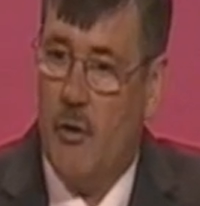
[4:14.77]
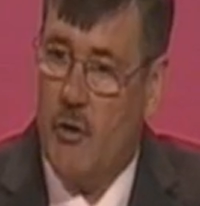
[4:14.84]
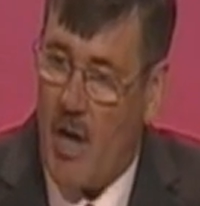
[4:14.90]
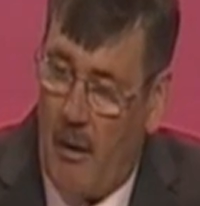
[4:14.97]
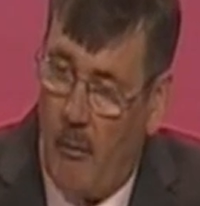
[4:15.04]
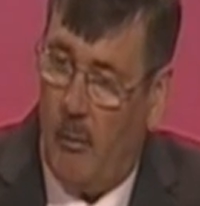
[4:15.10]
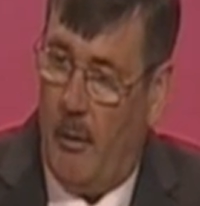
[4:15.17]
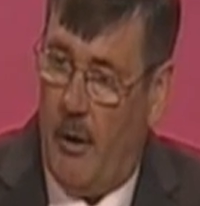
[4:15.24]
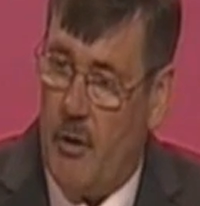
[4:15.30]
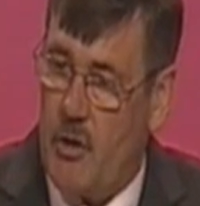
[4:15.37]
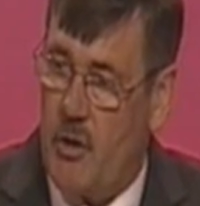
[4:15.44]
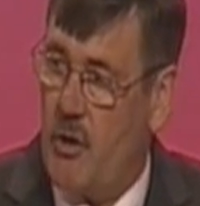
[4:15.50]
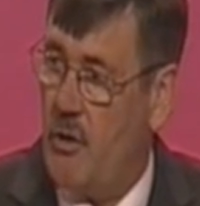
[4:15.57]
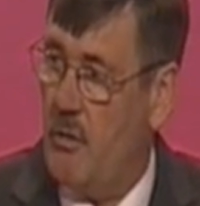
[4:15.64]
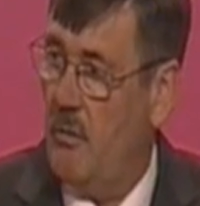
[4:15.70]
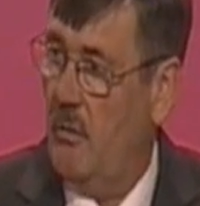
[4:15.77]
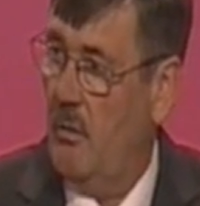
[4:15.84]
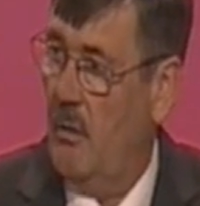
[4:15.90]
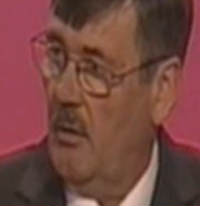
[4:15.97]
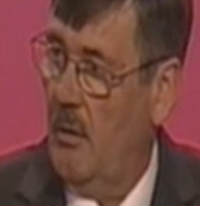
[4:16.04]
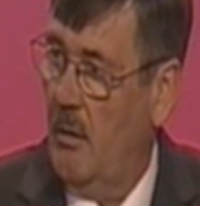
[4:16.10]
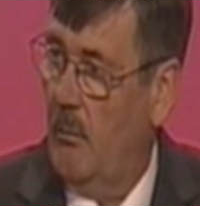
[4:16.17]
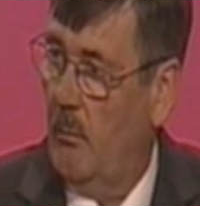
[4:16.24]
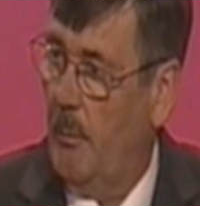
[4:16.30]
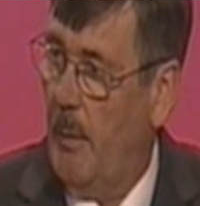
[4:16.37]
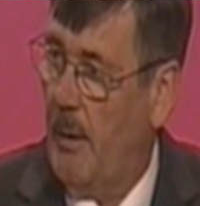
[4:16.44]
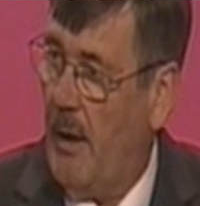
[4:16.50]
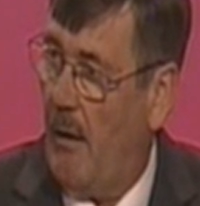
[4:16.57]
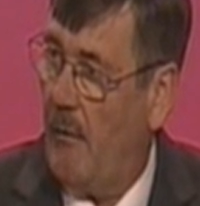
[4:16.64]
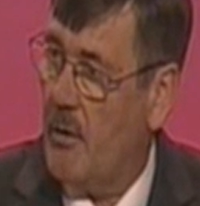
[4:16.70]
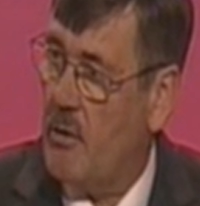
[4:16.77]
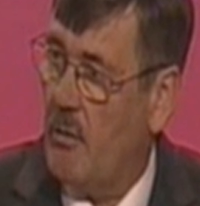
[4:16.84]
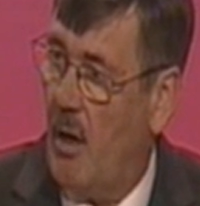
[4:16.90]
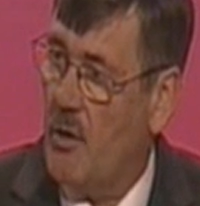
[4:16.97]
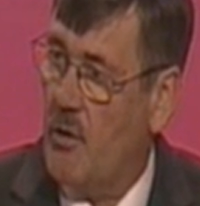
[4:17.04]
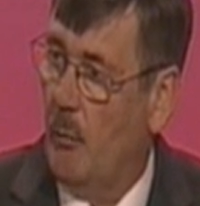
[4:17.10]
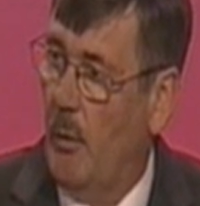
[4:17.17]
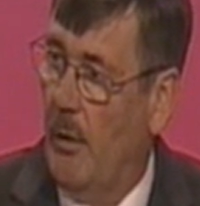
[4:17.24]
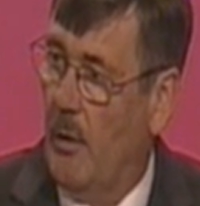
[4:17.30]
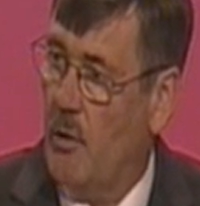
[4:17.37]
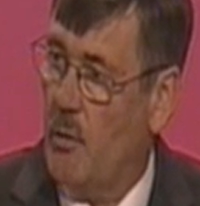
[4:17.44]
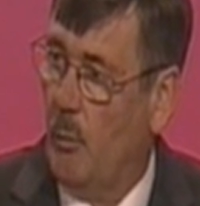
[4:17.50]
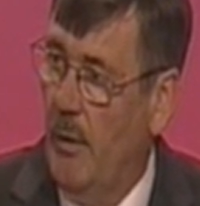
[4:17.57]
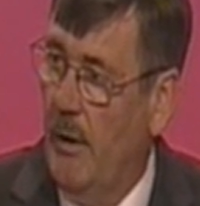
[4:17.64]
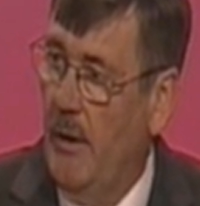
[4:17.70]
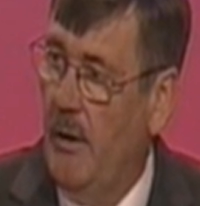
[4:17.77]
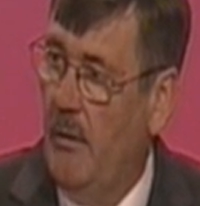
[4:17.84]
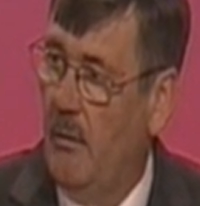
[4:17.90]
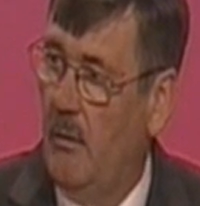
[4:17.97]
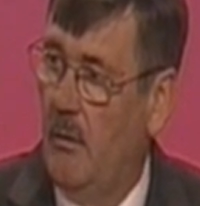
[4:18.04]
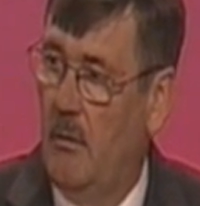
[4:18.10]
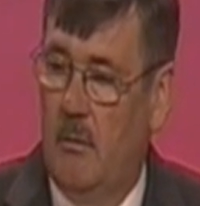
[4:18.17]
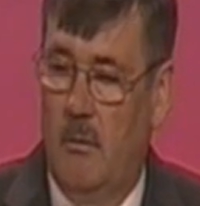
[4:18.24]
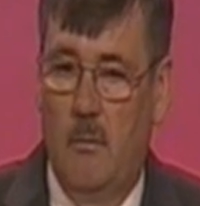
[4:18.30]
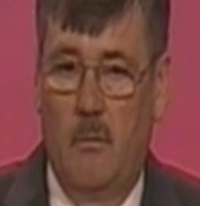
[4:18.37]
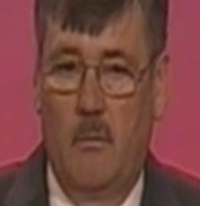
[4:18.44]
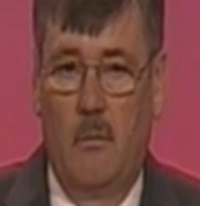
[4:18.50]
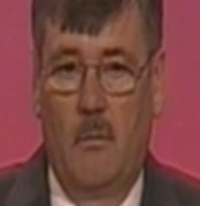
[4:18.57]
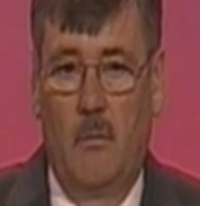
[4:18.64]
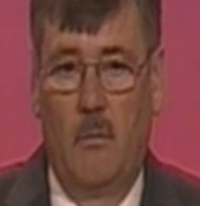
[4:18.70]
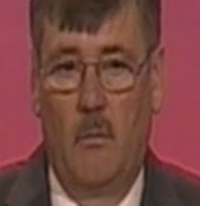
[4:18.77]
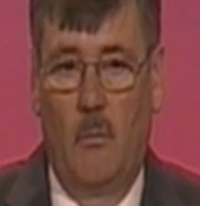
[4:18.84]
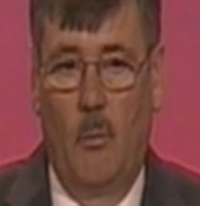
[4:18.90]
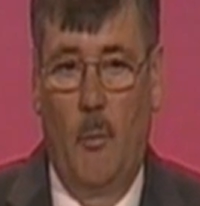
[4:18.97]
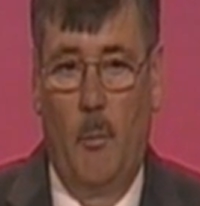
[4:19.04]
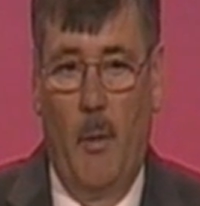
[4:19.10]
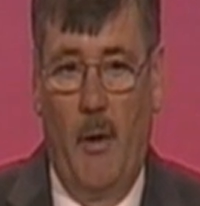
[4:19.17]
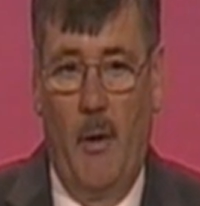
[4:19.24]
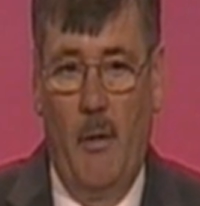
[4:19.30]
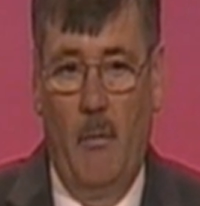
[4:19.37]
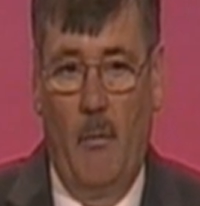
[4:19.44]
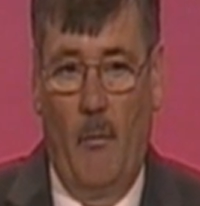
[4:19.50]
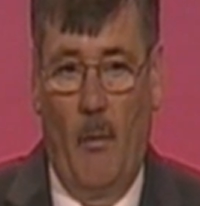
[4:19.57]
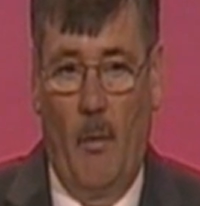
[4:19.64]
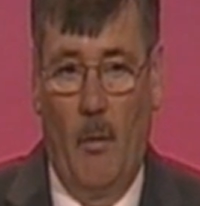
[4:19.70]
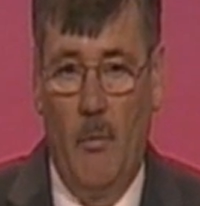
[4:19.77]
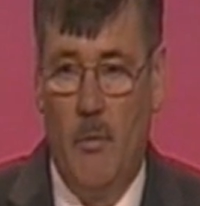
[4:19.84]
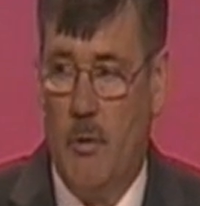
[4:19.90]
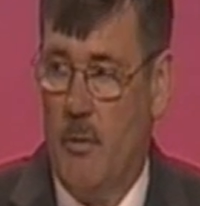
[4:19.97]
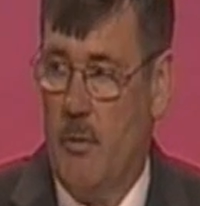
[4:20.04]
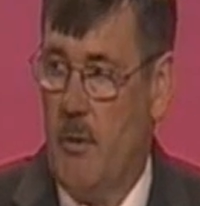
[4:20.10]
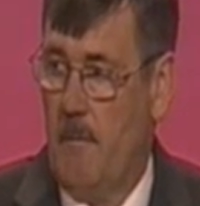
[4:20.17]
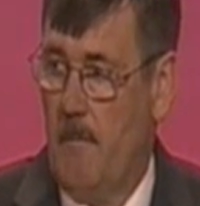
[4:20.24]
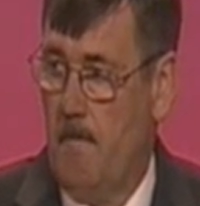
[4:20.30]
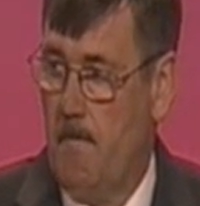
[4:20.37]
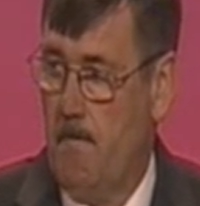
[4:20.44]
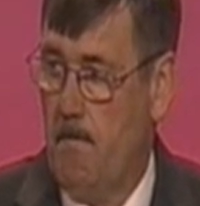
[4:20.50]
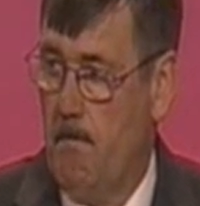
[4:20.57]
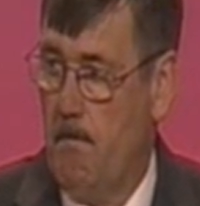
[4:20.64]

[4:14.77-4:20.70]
The terrorists would be characterised as the winners. We would be the losers.